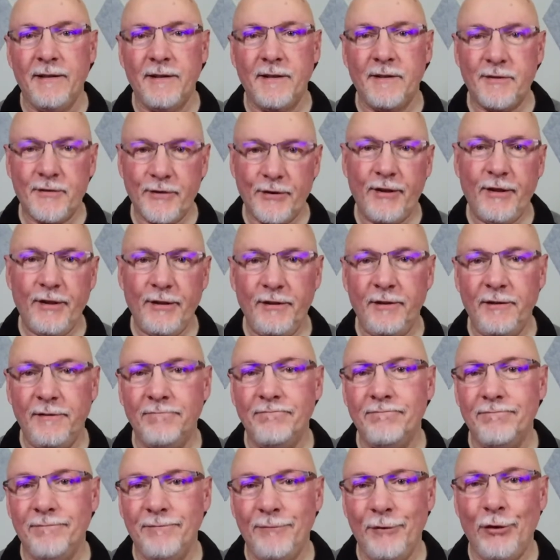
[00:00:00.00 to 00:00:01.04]
so that
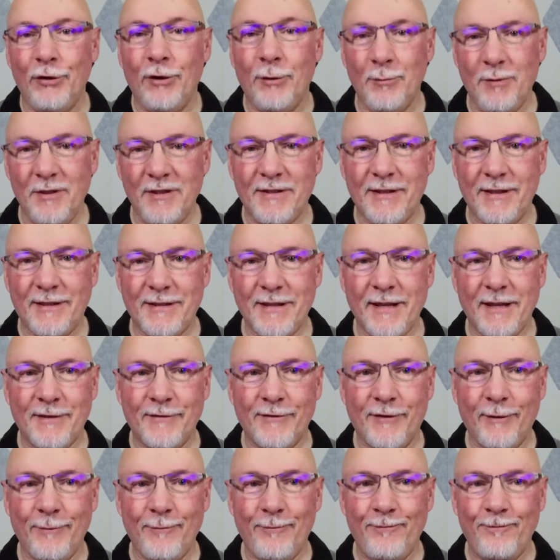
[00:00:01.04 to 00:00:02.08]
you can be
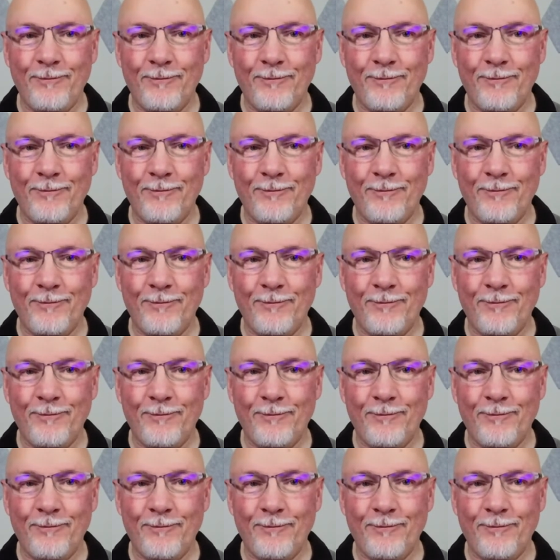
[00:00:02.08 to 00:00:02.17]
successful.